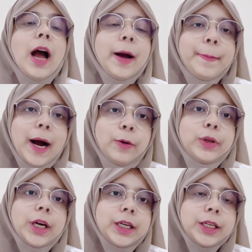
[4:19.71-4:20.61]

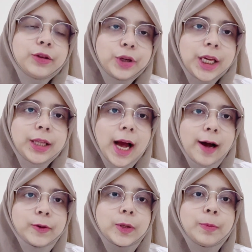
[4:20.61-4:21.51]
about
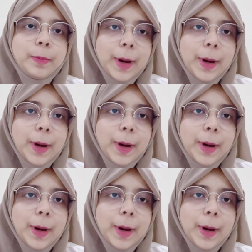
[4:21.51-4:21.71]
33000